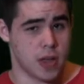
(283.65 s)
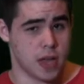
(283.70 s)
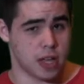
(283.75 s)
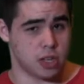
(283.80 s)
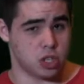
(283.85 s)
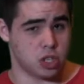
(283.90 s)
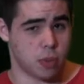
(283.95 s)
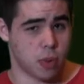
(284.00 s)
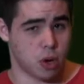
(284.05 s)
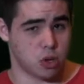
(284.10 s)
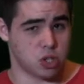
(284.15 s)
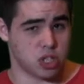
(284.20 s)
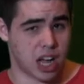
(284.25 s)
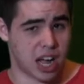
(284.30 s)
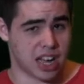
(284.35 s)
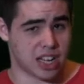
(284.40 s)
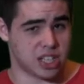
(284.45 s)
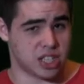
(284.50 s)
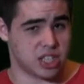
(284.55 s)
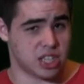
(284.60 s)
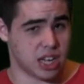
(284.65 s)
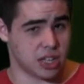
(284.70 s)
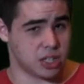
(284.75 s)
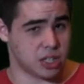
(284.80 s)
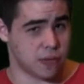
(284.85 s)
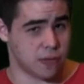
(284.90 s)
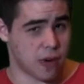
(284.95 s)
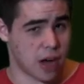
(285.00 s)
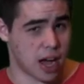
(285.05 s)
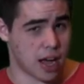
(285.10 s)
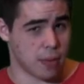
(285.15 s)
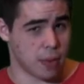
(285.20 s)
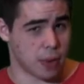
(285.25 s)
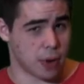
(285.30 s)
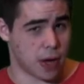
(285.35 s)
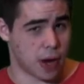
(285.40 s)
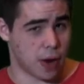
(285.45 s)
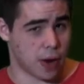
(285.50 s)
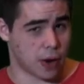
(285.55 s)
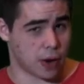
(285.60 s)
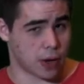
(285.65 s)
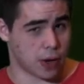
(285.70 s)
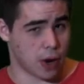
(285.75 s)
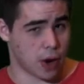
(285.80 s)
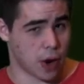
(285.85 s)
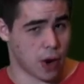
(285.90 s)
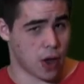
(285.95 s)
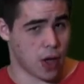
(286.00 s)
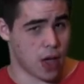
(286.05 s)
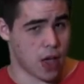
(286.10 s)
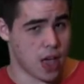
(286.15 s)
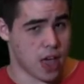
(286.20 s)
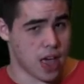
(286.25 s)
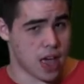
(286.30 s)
is the most identifiable character